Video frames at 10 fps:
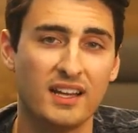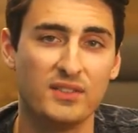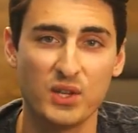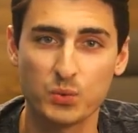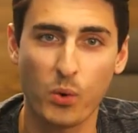
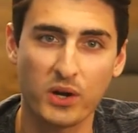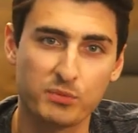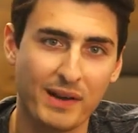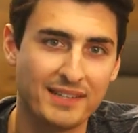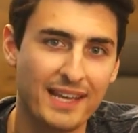This works
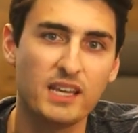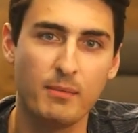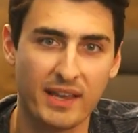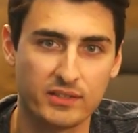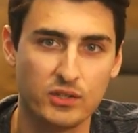by taking a
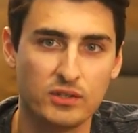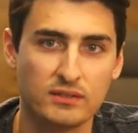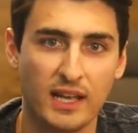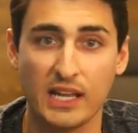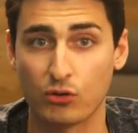message
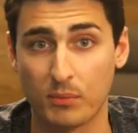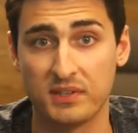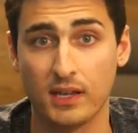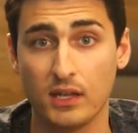and encrypting